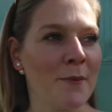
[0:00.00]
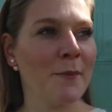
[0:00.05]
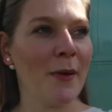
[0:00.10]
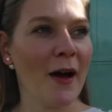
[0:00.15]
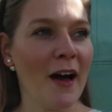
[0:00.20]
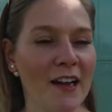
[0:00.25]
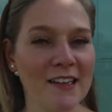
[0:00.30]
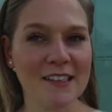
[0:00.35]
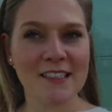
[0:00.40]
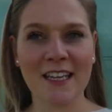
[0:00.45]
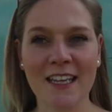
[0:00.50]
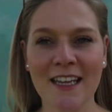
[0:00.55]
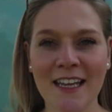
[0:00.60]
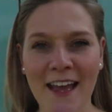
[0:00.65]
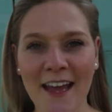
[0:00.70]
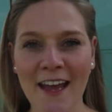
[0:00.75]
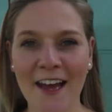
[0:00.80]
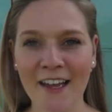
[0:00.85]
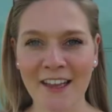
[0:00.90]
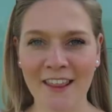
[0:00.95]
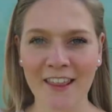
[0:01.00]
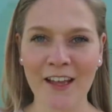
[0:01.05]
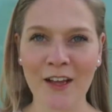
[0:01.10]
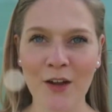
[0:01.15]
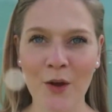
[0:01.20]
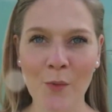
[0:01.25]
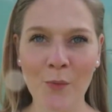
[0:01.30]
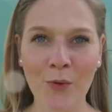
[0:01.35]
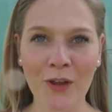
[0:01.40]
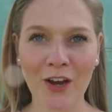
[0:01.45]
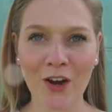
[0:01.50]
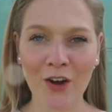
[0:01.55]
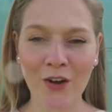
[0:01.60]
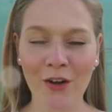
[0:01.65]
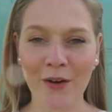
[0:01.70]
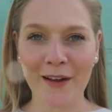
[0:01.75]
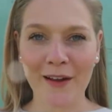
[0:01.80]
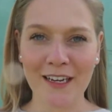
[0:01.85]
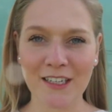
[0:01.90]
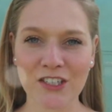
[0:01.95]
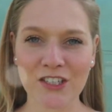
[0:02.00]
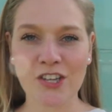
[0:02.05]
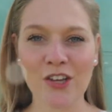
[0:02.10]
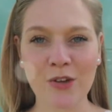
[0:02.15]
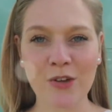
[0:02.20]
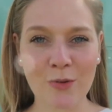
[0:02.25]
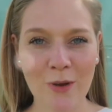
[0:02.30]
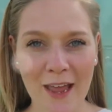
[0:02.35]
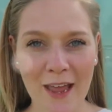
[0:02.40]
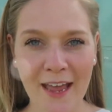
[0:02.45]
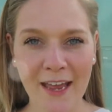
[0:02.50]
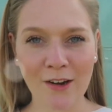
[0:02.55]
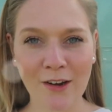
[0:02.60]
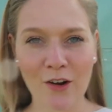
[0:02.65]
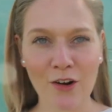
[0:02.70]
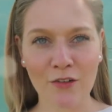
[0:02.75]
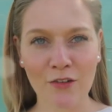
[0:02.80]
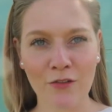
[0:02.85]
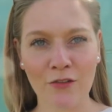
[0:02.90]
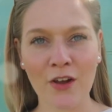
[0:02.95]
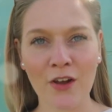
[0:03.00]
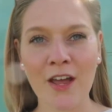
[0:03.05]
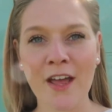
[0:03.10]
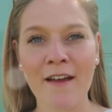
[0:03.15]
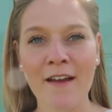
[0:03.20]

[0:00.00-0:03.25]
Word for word: but yeah, I think we are going to head off